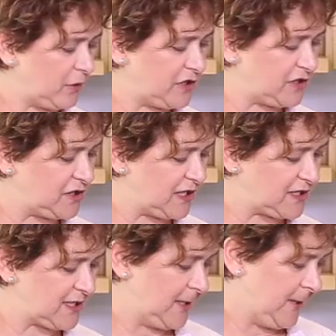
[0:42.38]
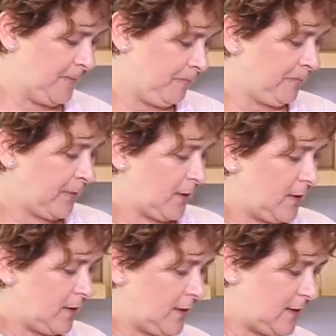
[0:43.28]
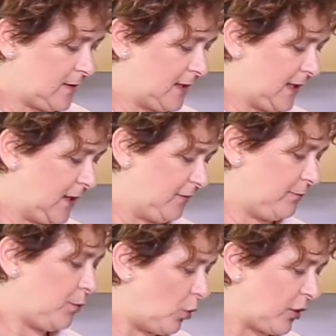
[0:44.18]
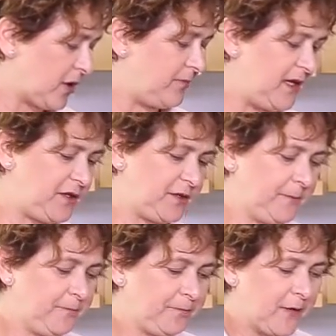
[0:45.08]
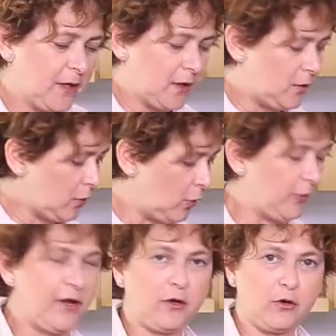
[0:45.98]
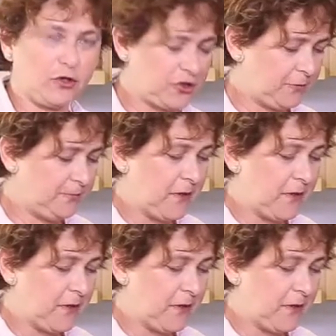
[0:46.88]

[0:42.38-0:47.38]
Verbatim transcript: which is this uh, kind of pork meat already cooked,